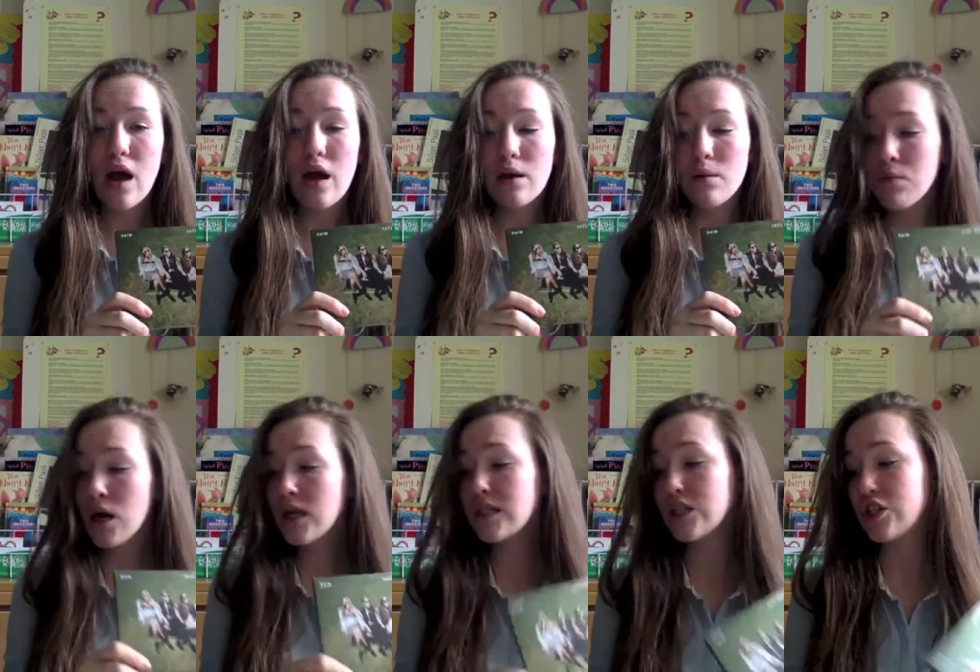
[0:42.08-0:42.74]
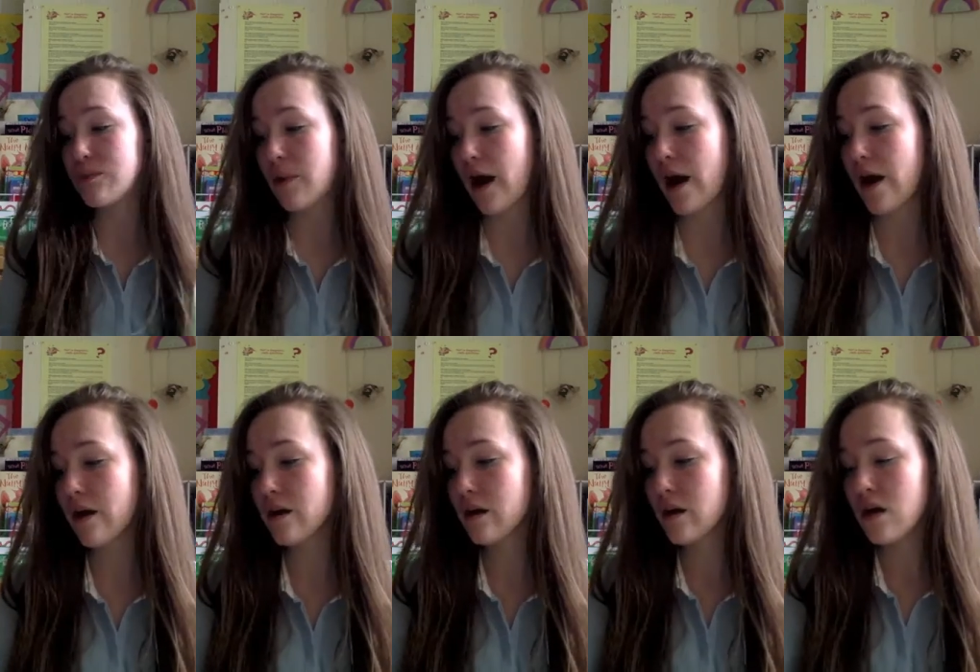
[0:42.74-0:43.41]
And my
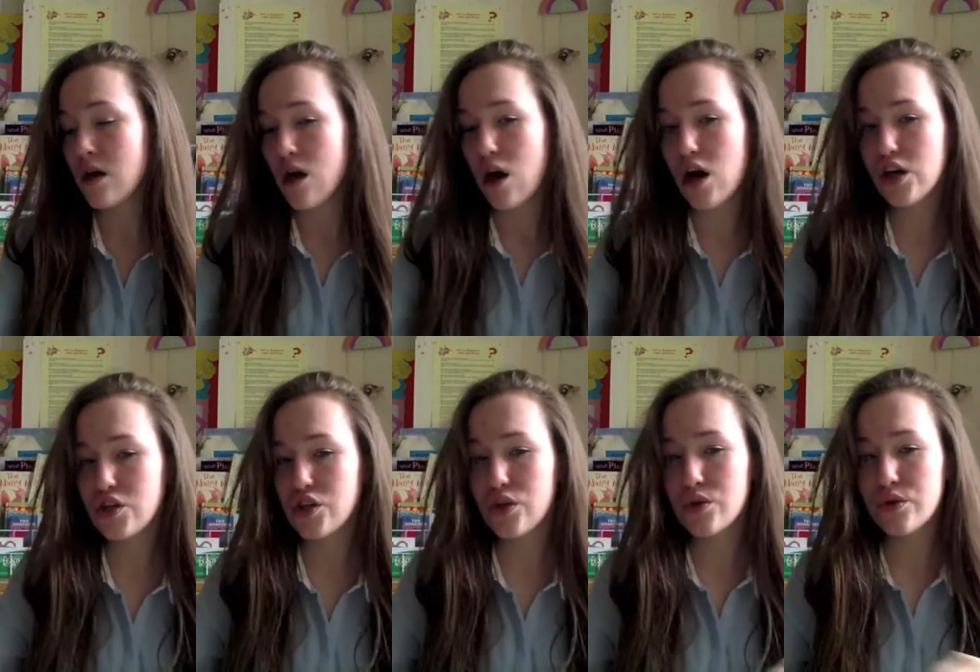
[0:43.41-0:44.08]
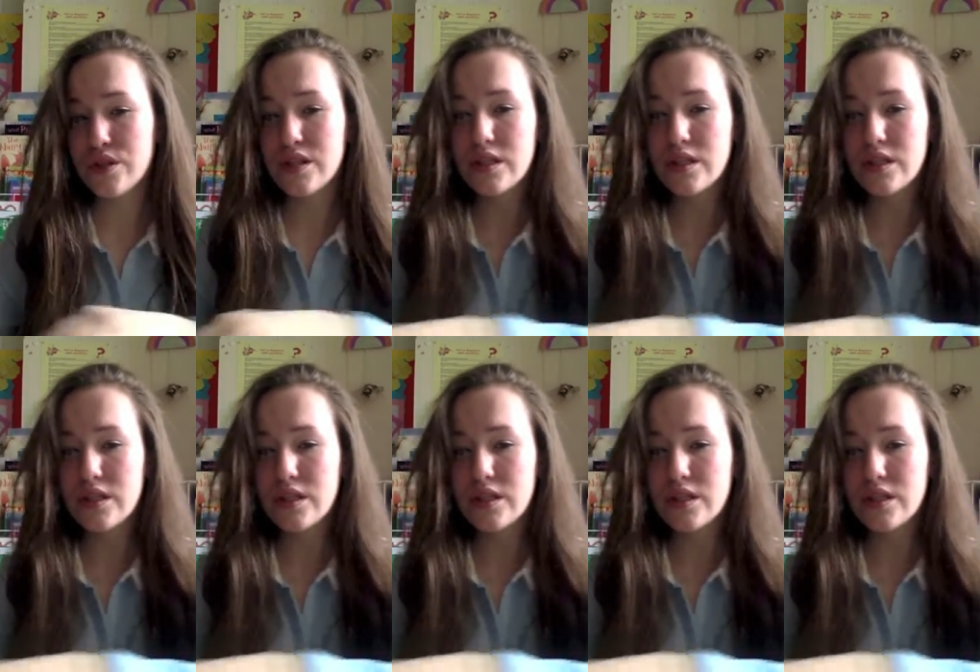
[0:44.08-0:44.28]
digipack, I chose